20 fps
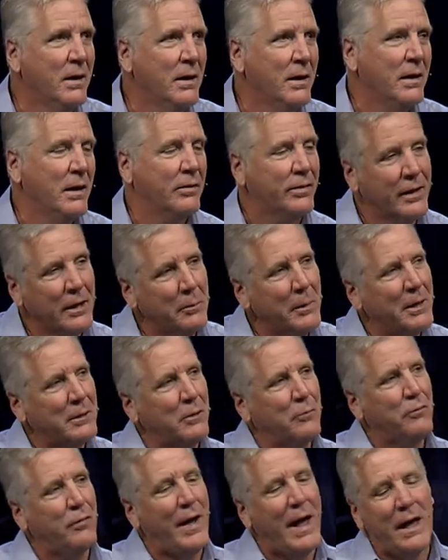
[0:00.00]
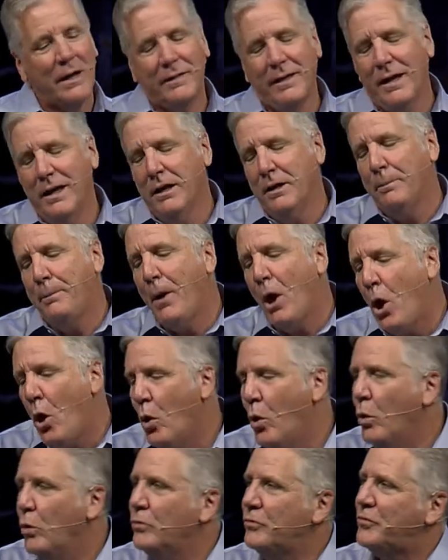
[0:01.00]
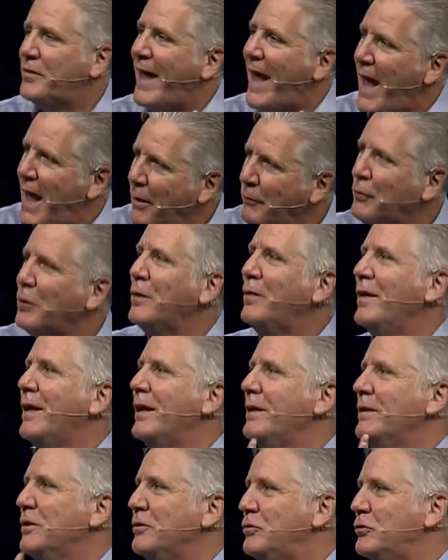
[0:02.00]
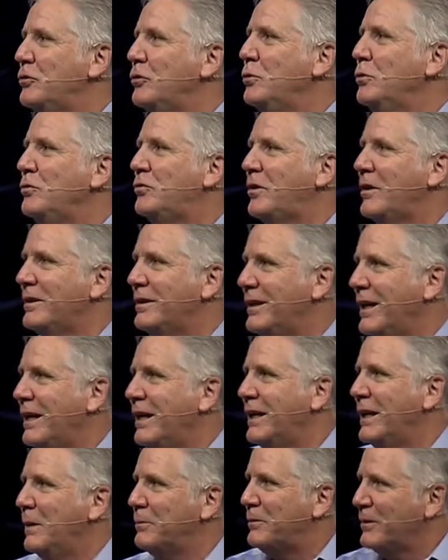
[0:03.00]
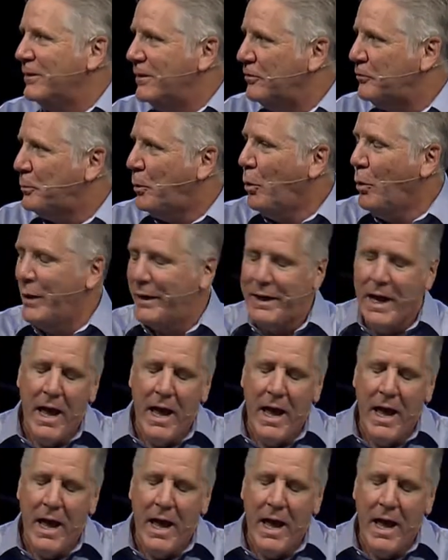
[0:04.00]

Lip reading: Now, think about the fact they had opposed everything the Jews had done up to this point,